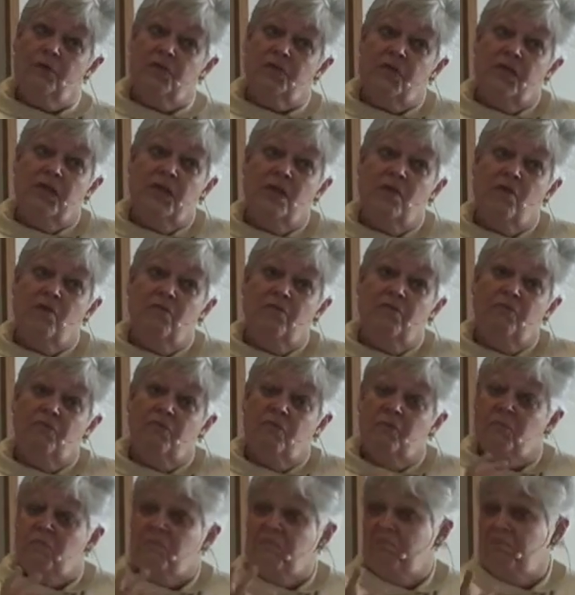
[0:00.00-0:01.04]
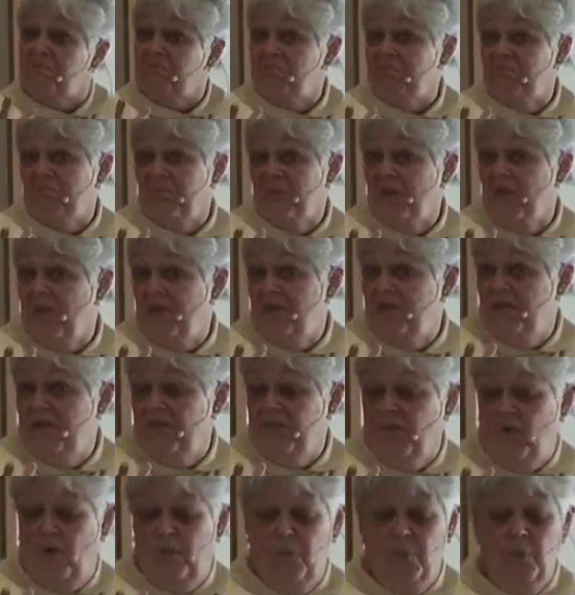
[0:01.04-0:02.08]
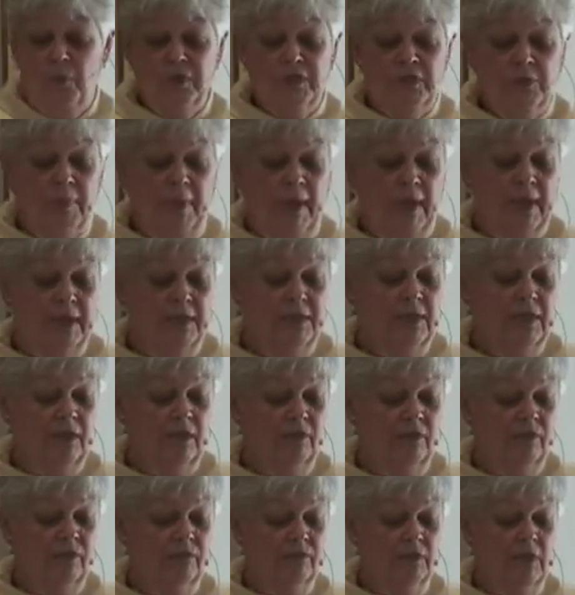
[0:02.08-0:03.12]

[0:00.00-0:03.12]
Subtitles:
to give a different perspective.